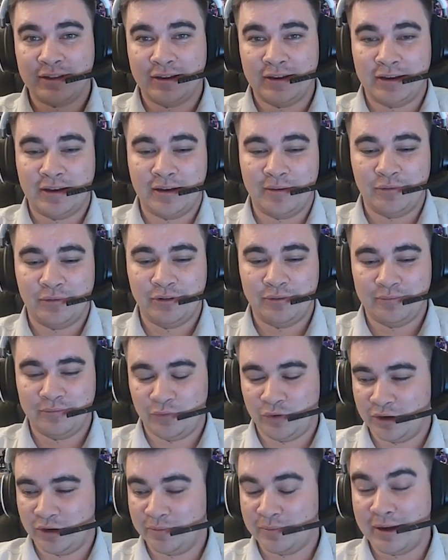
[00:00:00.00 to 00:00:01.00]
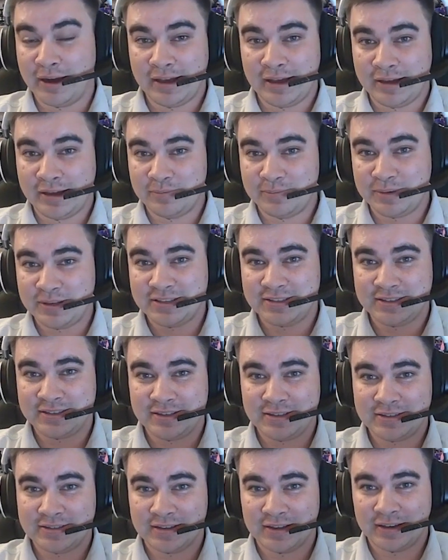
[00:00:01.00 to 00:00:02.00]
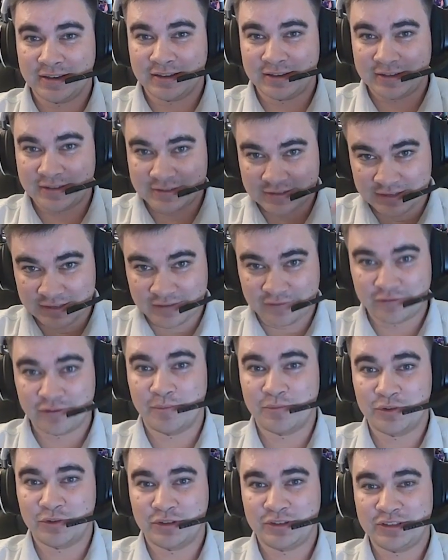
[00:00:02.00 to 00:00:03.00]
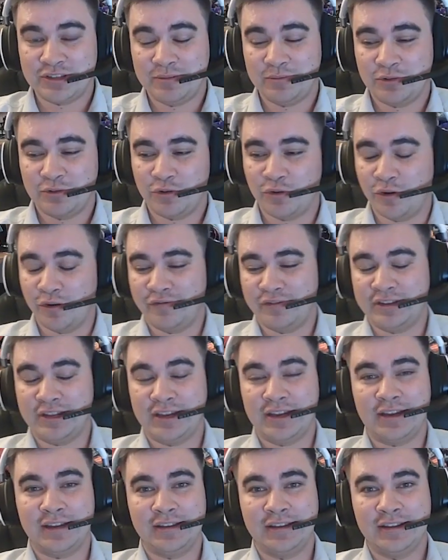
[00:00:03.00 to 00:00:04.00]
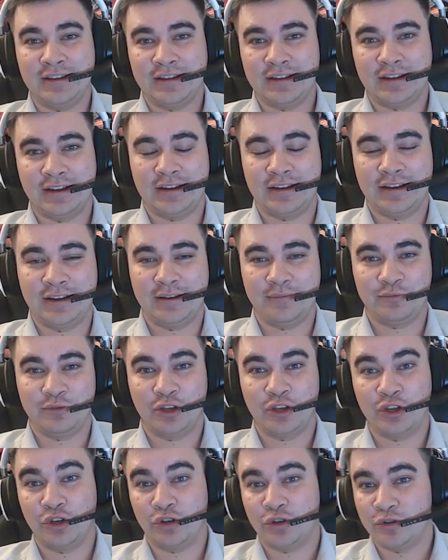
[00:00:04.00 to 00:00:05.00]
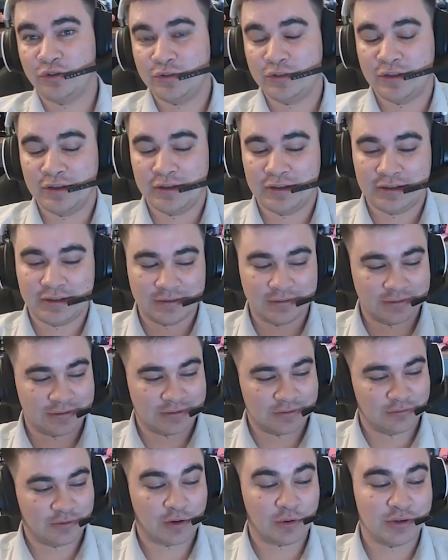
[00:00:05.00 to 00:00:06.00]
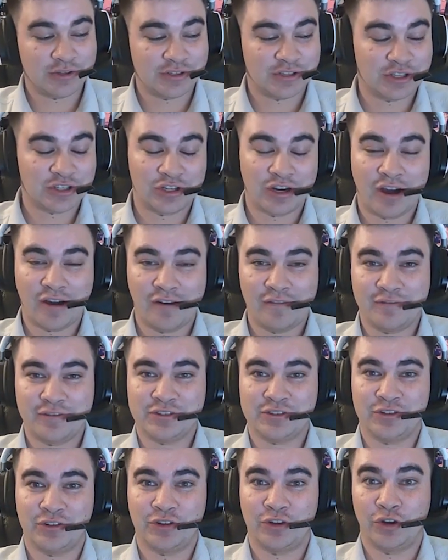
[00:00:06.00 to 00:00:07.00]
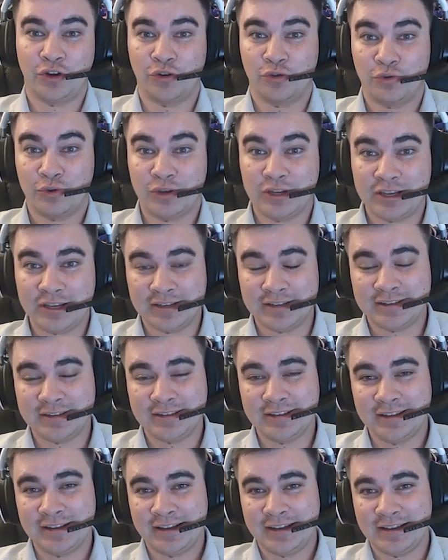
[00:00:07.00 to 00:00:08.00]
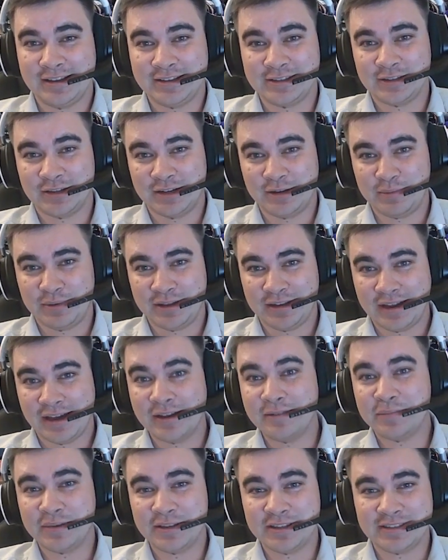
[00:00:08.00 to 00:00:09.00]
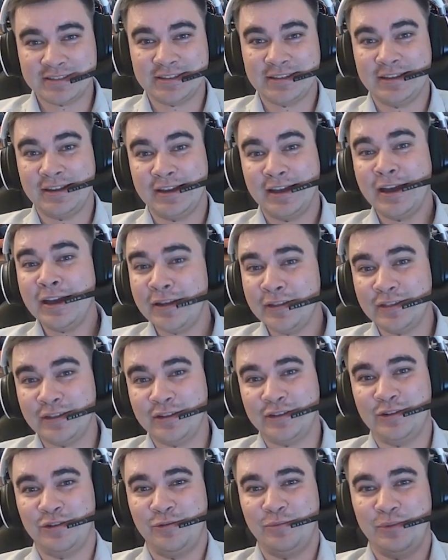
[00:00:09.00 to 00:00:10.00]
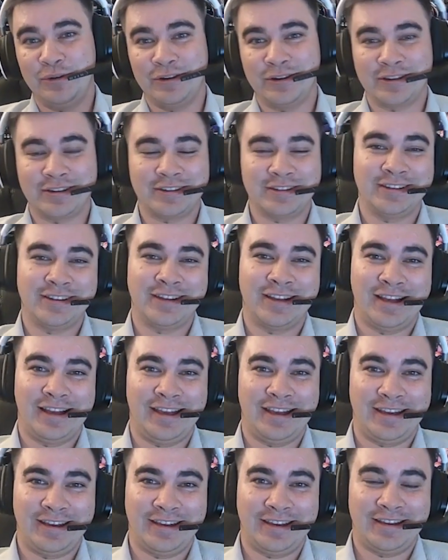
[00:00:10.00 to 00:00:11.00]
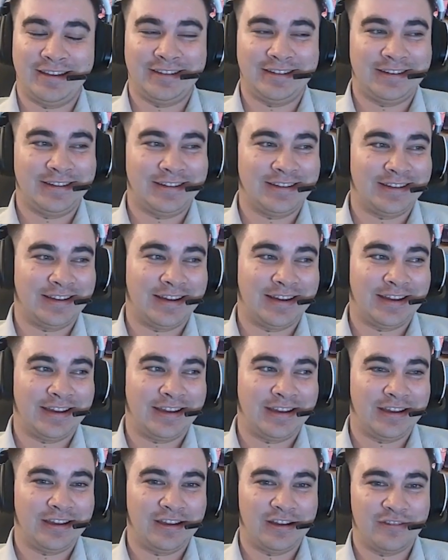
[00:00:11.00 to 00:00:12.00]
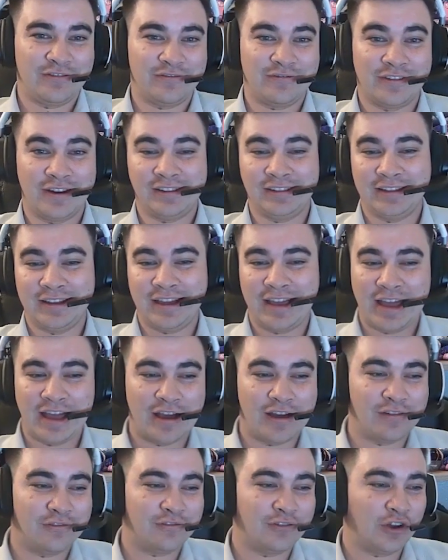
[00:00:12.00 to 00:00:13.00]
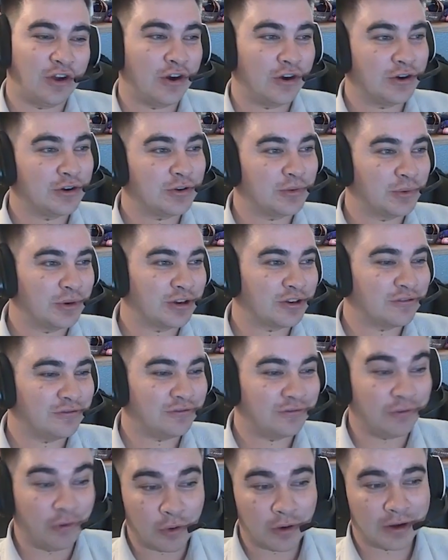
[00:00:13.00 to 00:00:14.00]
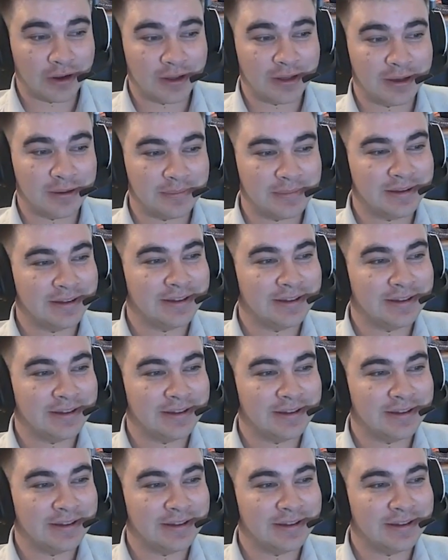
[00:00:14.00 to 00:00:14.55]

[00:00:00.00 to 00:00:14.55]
One of my NPCs that is from Team Corvidae, the Requisition Officer Green, is going to be an NPC in the new book, and I finally have artwork for him